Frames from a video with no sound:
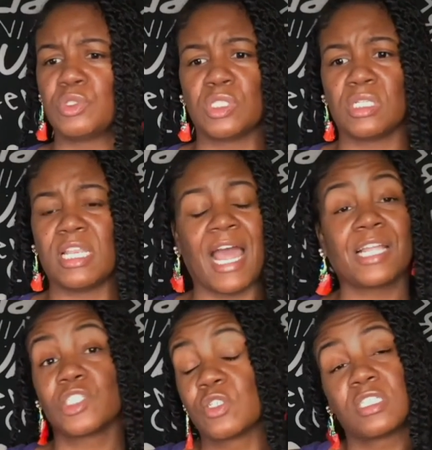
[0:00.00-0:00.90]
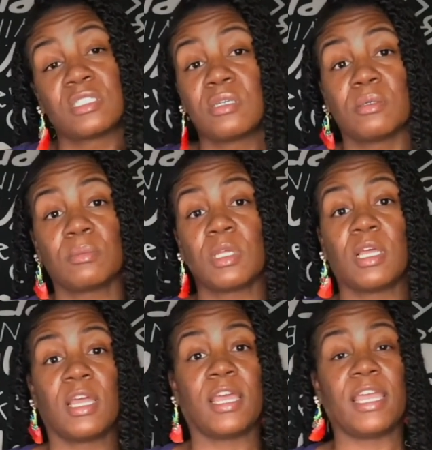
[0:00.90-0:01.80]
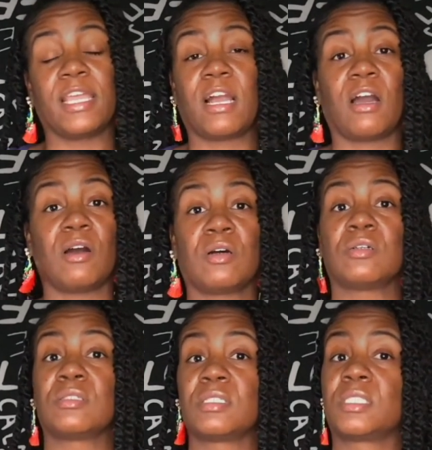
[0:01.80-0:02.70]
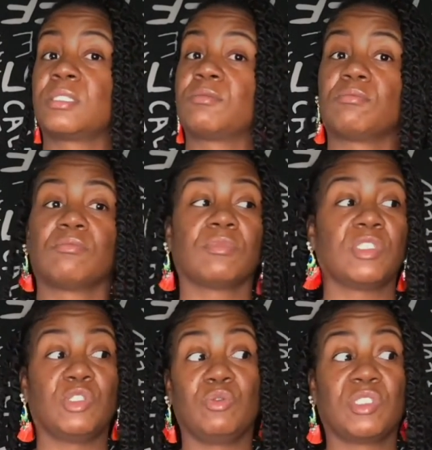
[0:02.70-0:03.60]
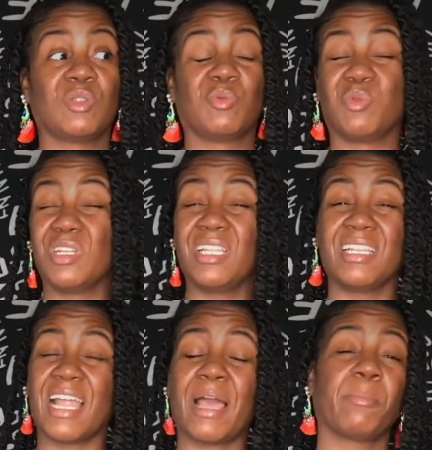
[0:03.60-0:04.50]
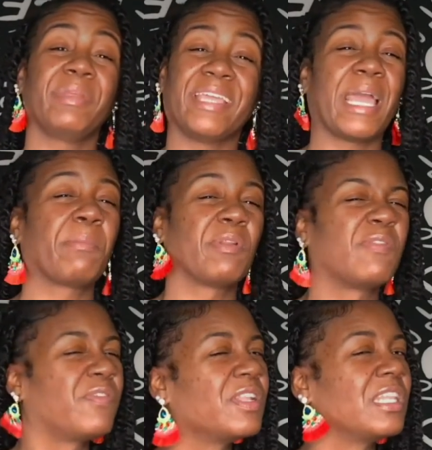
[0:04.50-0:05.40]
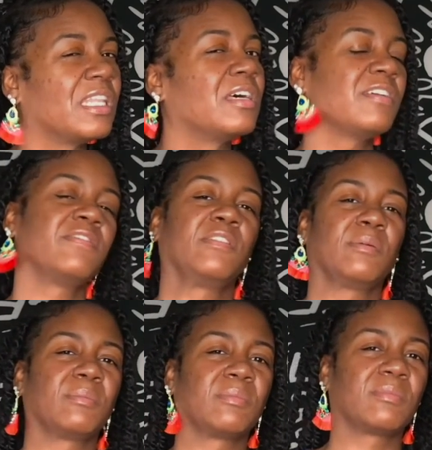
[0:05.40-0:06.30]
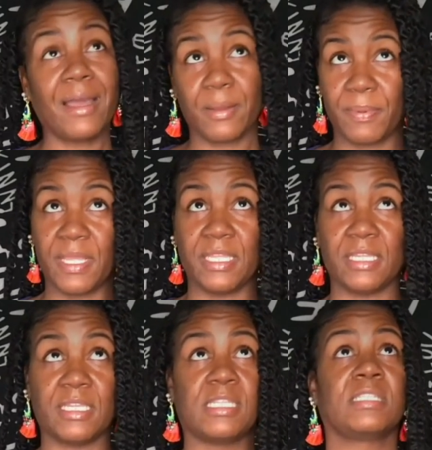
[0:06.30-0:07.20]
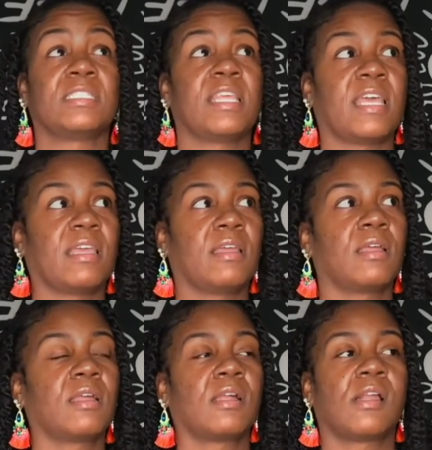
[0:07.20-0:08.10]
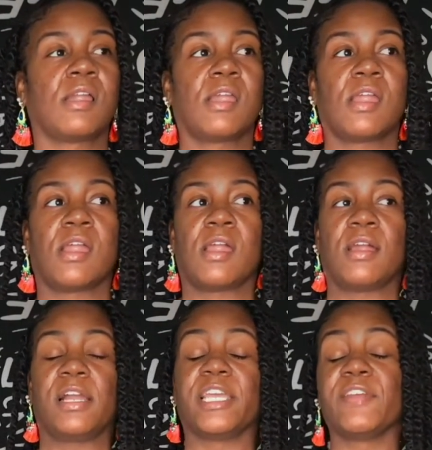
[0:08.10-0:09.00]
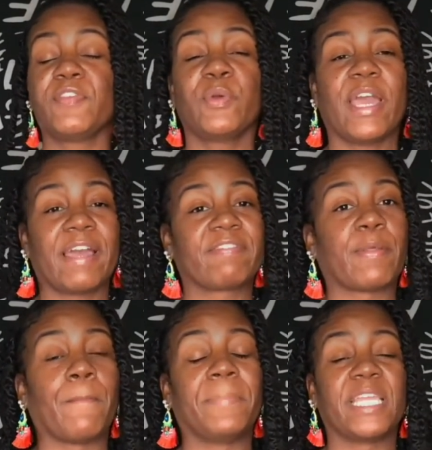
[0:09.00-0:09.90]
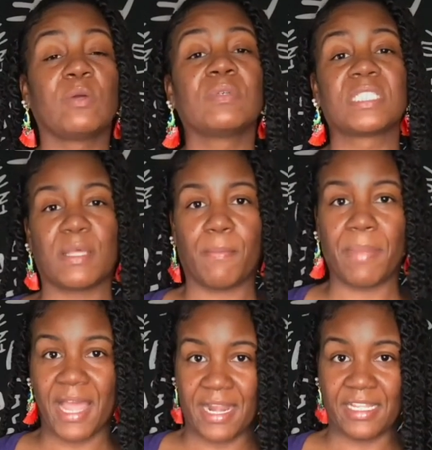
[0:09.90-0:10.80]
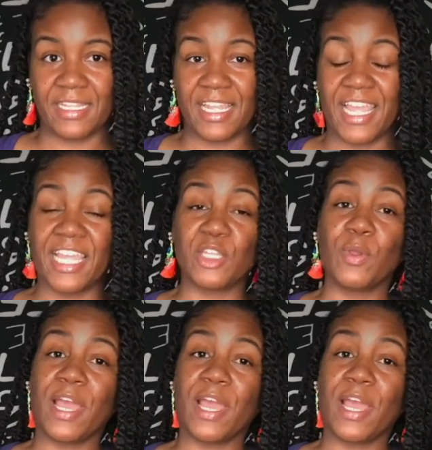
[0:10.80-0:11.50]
to not trust them. It causes you to really not be able to fully love them. My opinion is that if you have to be with somebody and